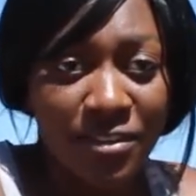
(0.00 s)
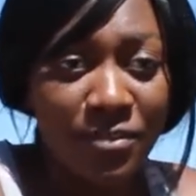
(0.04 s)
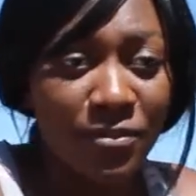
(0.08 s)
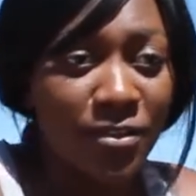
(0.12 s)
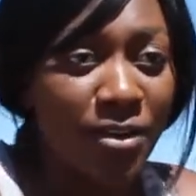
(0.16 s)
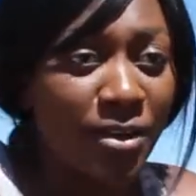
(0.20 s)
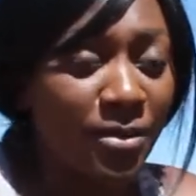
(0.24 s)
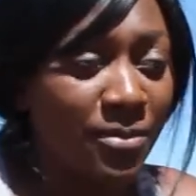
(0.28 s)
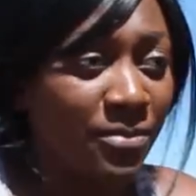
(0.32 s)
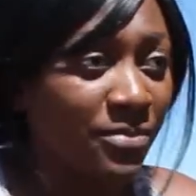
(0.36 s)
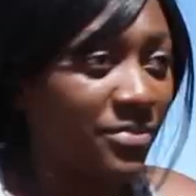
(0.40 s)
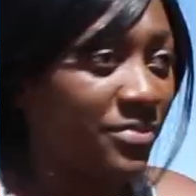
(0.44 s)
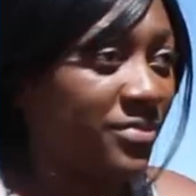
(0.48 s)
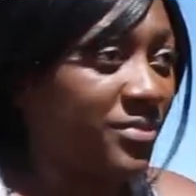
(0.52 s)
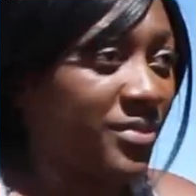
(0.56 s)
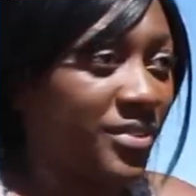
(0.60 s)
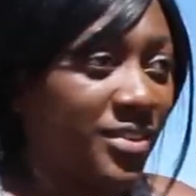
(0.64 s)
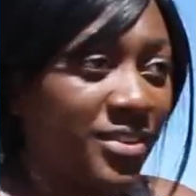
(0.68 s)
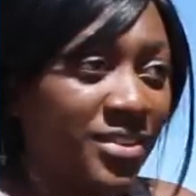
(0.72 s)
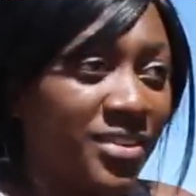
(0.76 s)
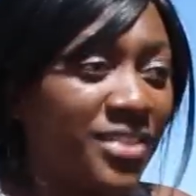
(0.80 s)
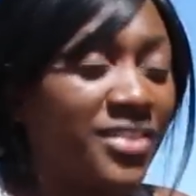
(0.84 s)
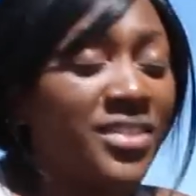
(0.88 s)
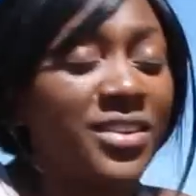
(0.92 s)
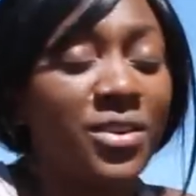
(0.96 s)
from
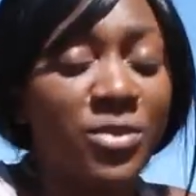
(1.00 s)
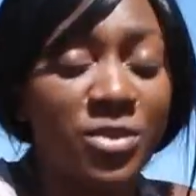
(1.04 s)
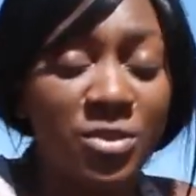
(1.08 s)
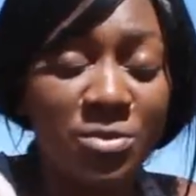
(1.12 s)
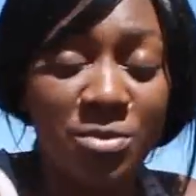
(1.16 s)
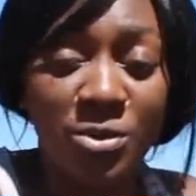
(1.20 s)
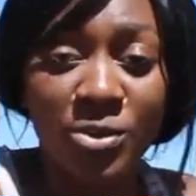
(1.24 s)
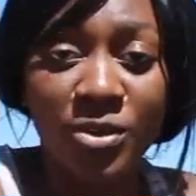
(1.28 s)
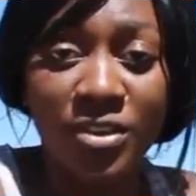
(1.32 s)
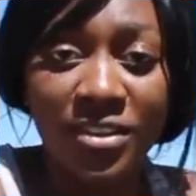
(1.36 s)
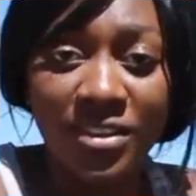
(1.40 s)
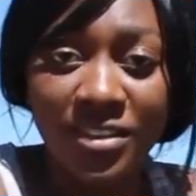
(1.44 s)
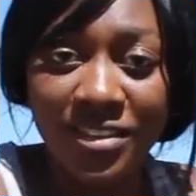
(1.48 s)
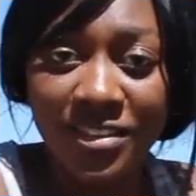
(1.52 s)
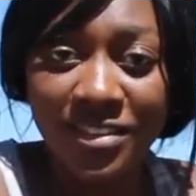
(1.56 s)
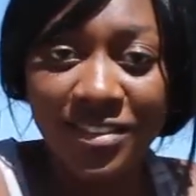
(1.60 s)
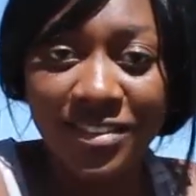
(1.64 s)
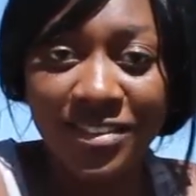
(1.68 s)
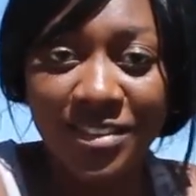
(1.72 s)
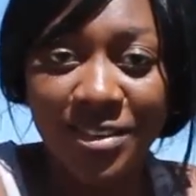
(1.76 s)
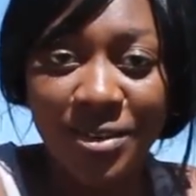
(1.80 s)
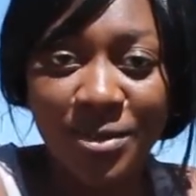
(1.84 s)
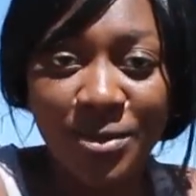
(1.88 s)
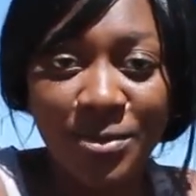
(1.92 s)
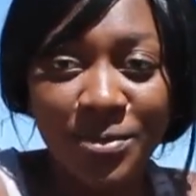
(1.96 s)
since I was born.
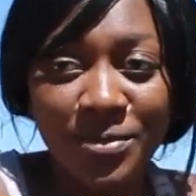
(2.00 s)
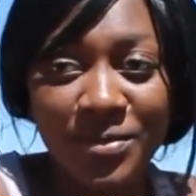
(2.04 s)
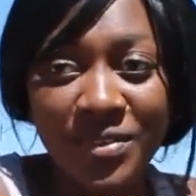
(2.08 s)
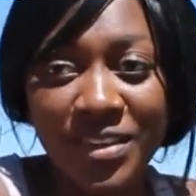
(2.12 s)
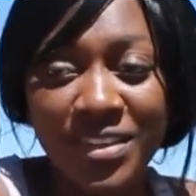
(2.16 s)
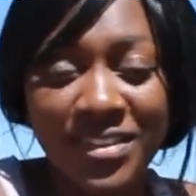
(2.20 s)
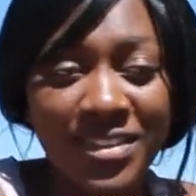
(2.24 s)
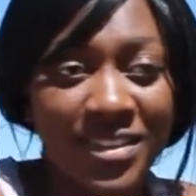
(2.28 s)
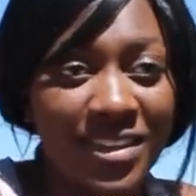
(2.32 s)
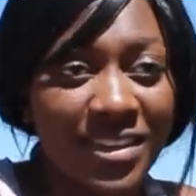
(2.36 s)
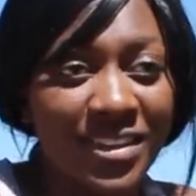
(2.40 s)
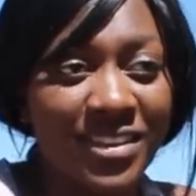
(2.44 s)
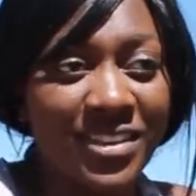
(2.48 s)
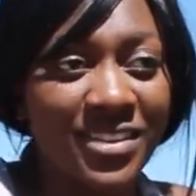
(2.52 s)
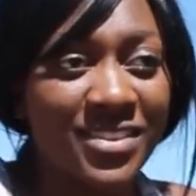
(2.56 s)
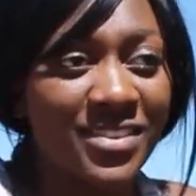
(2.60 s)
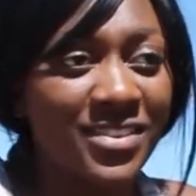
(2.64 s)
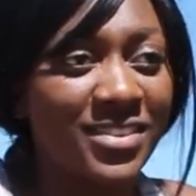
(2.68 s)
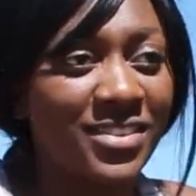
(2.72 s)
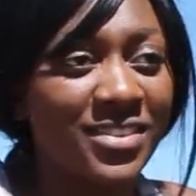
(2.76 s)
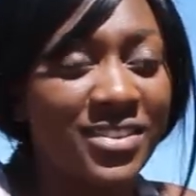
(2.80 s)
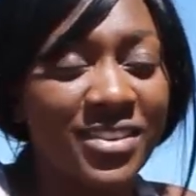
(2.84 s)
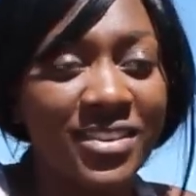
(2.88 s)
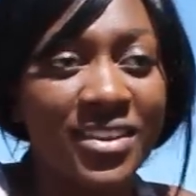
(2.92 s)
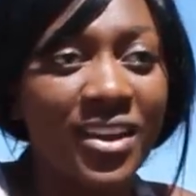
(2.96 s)
So basically this
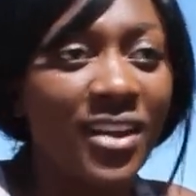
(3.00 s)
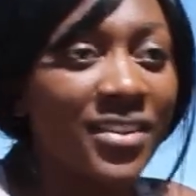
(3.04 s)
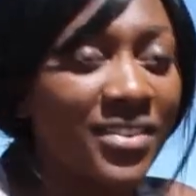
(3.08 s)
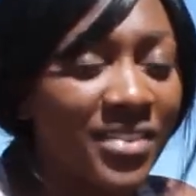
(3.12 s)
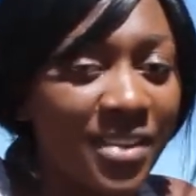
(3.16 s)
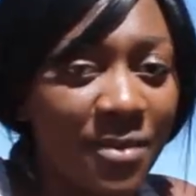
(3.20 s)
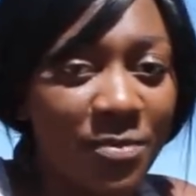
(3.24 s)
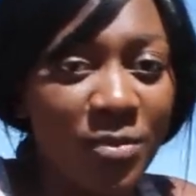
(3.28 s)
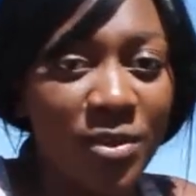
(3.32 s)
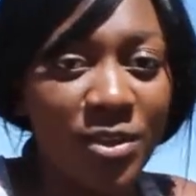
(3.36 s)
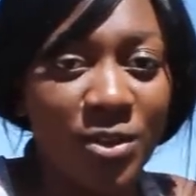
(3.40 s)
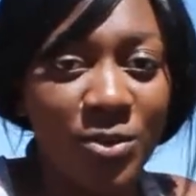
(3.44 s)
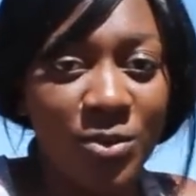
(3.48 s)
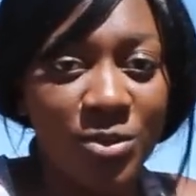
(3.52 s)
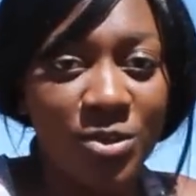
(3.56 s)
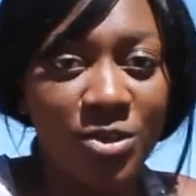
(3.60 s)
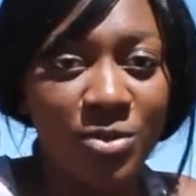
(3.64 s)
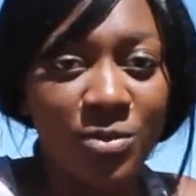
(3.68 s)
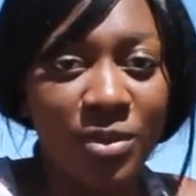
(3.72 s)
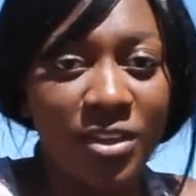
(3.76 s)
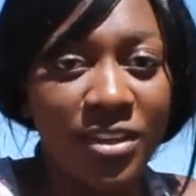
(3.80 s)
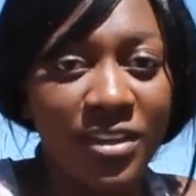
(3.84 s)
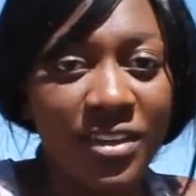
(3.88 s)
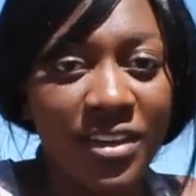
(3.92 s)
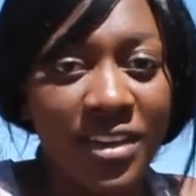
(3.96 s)
is not something new
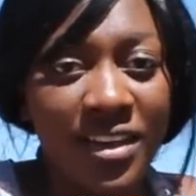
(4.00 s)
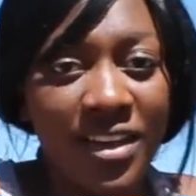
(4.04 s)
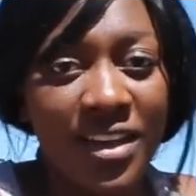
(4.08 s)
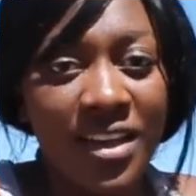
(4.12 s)
to me.